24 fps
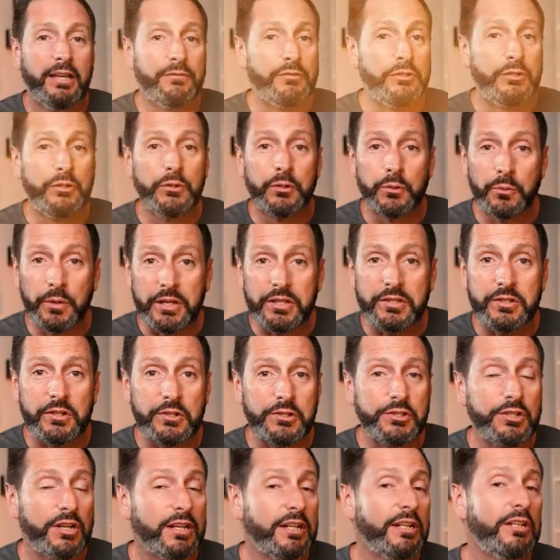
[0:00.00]
If you do the
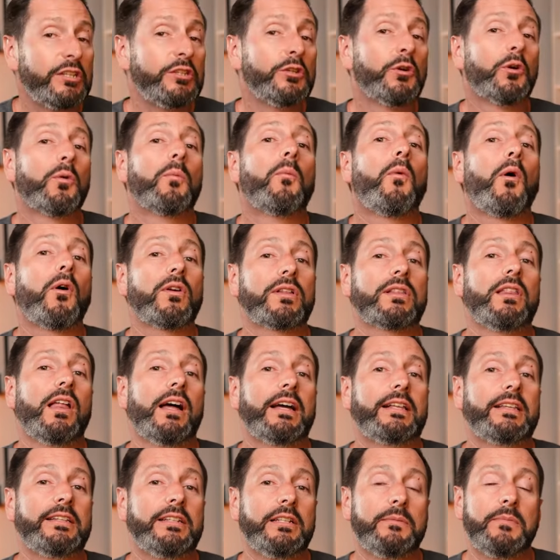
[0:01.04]
research on it, you're more
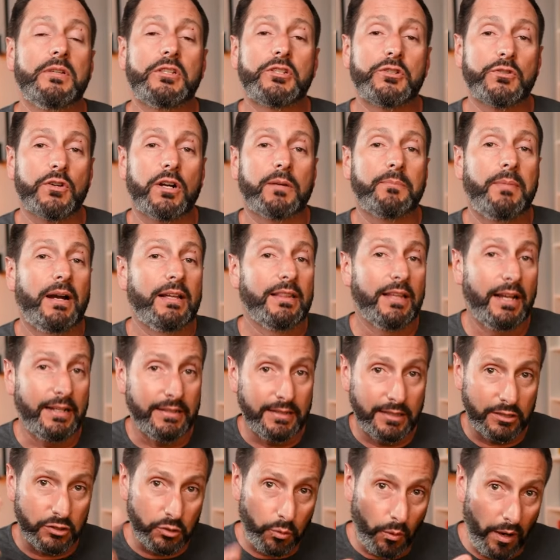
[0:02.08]
likely to be struck by
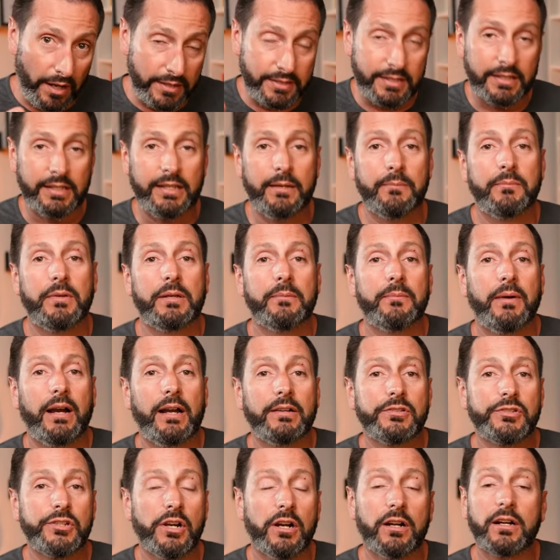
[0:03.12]
lightning twice than get bit
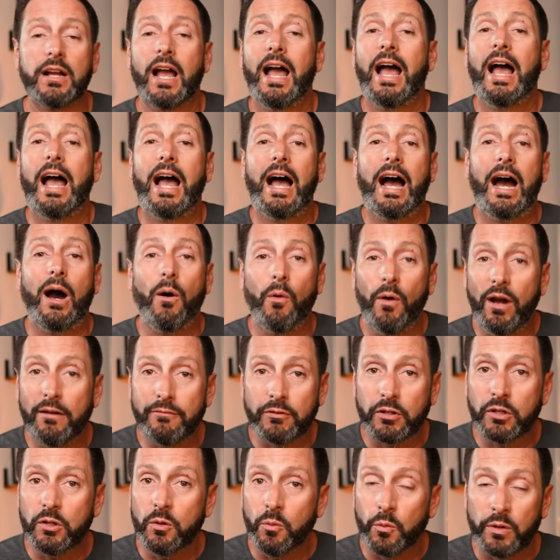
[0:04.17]
by a shark.
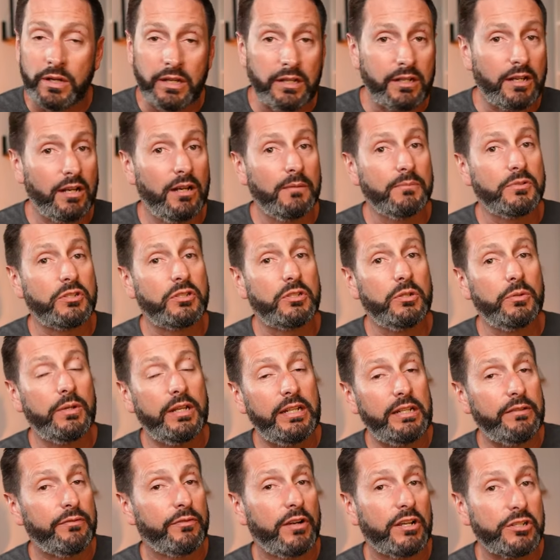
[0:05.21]
However, when it comes to
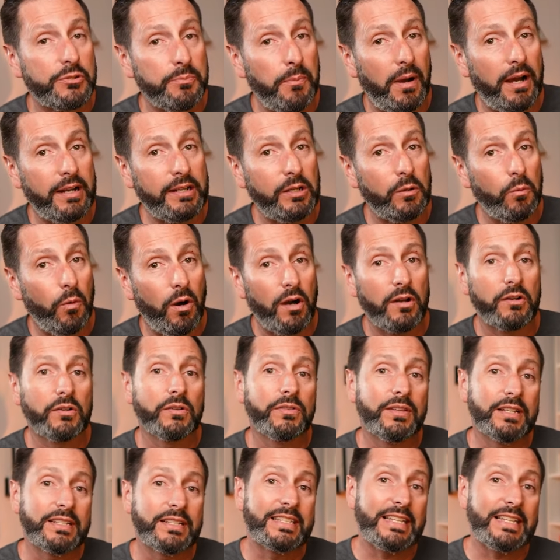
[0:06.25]
any fresh body of
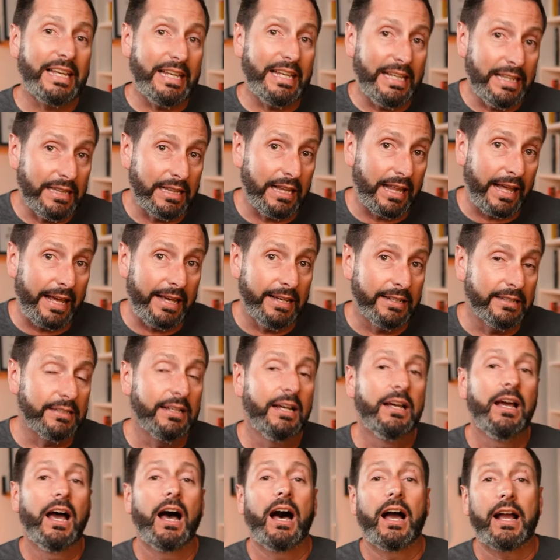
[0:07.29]
water that's inland,
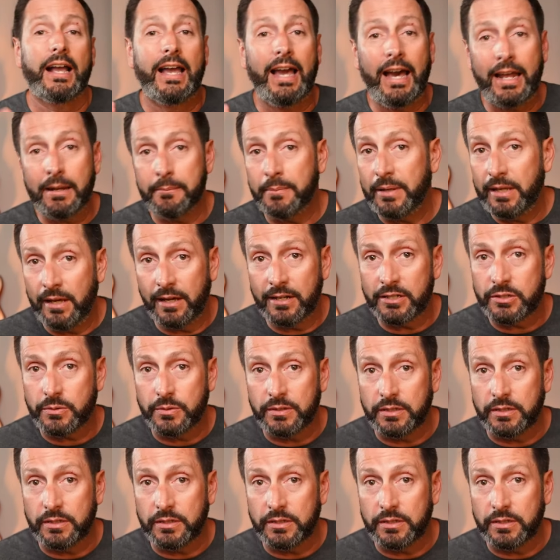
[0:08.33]
I gotta be honest